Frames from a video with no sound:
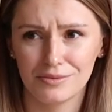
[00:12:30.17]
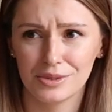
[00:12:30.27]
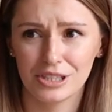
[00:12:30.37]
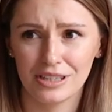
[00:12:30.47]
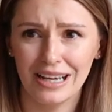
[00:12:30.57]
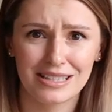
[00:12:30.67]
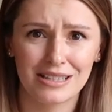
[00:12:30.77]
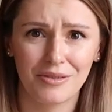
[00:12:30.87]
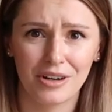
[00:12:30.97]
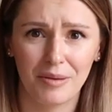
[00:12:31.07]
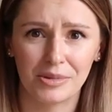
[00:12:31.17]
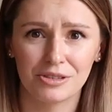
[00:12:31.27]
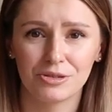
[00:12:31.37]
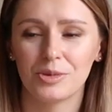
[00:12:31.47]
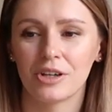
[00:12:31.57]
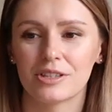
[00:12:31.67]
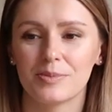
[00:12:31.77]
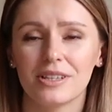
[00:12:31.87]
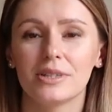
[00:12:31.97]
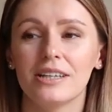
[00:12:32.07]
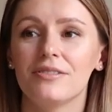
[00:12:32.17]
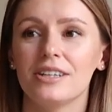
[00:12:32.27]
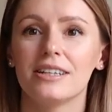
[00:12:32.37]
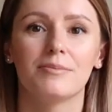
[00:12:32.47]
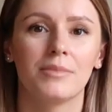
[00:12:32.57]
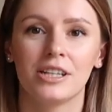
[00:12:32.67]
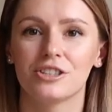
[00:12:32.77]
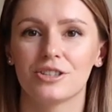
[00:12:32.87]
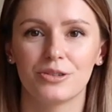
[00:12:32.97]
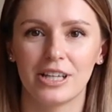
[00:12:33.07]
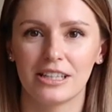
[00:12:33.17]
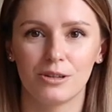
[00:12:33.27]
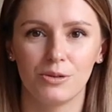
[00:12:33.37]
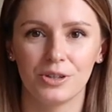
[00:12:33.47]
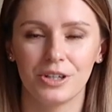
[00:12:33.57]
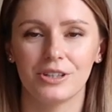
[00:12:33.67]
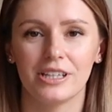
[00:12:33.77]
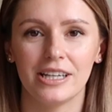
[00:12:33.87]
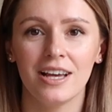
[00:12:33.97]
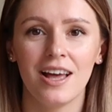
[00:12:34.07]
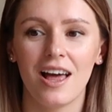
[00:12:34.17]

which has never happened, to be honest, but if he manages to get it all dirty